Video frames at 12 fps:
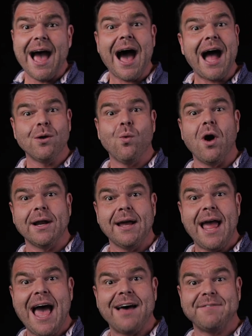I wanna
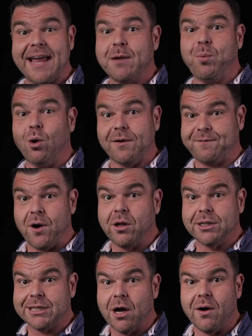have a
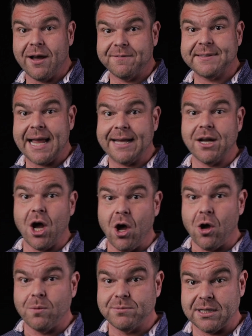portfolio of 10
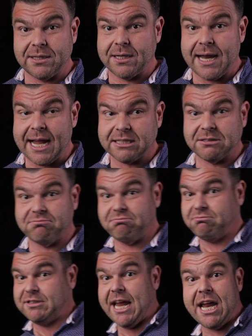homes in the next
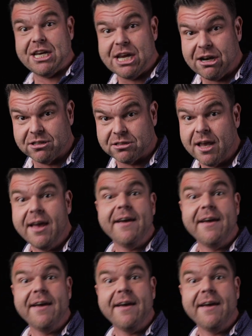10 years,